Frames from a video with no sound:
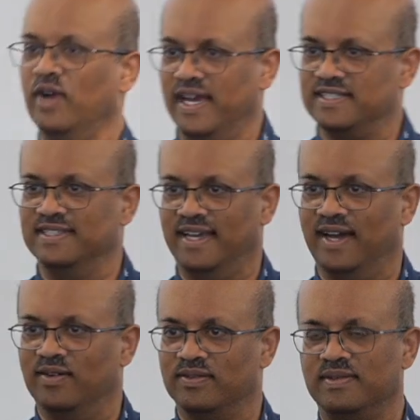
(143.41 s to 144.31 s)
can rest
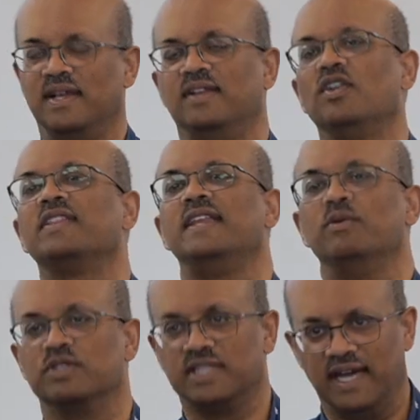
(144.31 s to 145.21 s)
now. Not
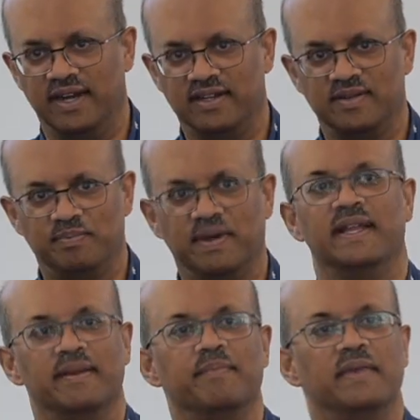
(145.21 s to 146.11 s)
that he was tired,
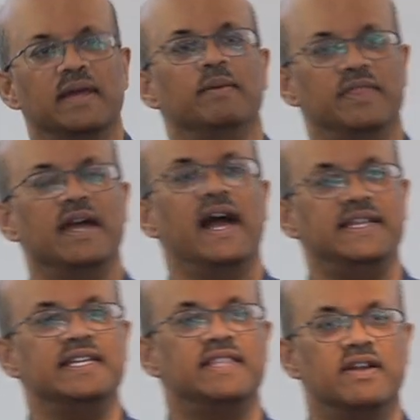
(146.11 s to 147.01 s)
but it, the
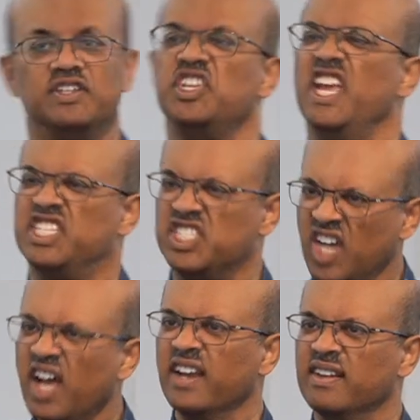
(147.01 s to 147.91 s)
idea there is,
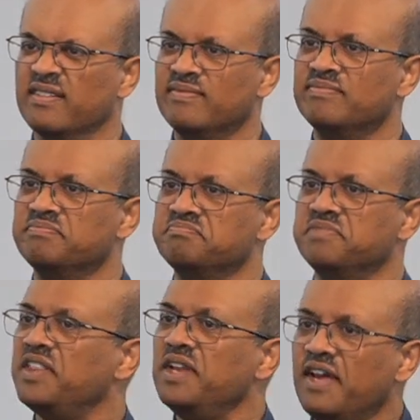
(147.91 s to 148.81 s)
It's done.
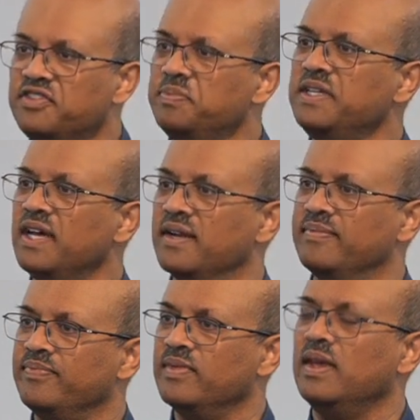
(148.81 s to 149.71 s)
Nothing left to be done.
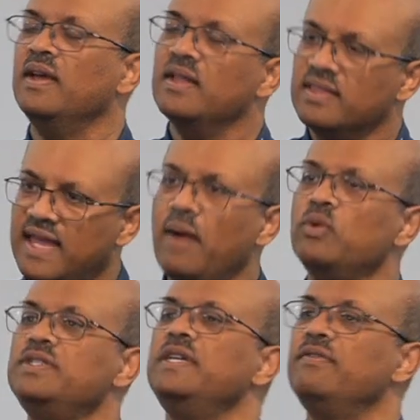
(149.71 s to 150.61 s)

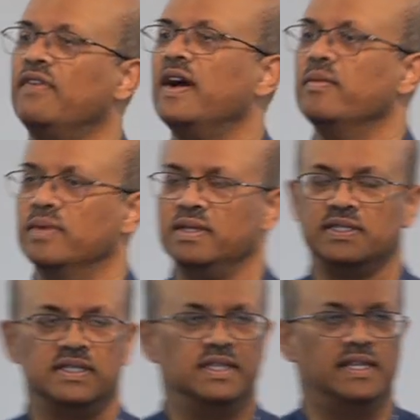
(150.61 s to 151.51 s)
That was the
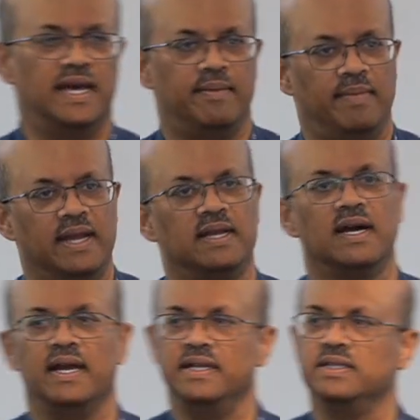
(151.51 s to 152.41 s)
environment that
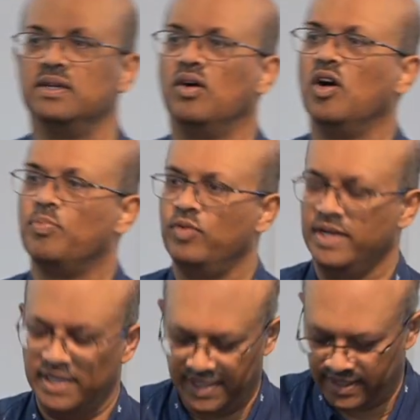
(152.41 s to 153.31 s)
mankind
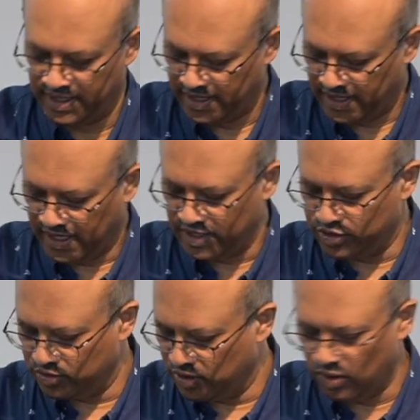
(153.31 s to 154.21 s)
operated in.
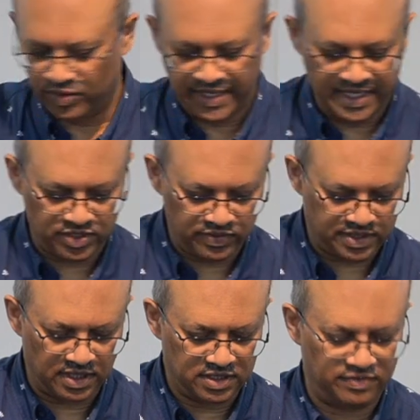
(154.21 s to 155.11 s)
And you know that as a
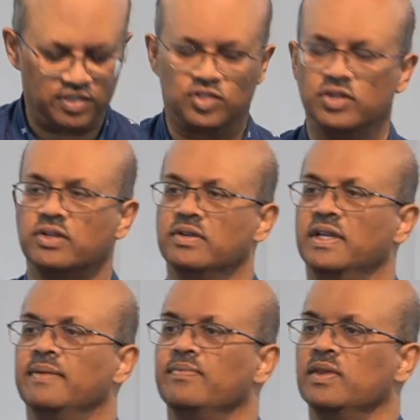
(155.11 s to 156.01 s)
result of the
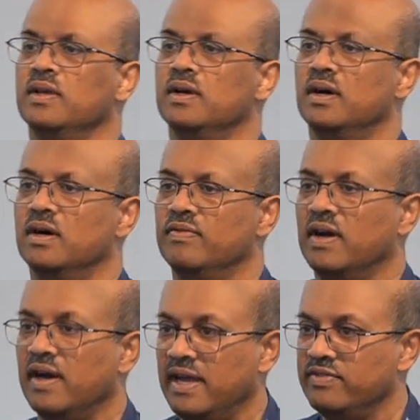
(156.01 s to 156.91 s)
trickery
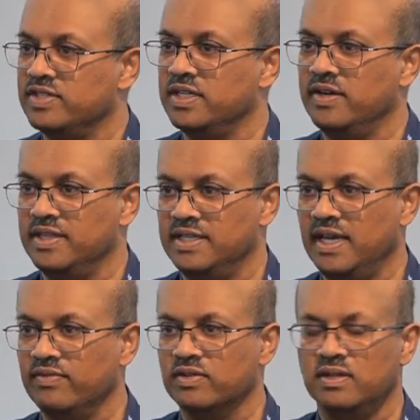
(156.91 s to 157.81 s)
of our adversary, the
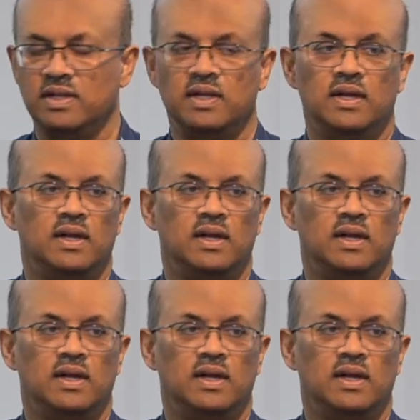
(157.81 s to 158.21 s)
devil,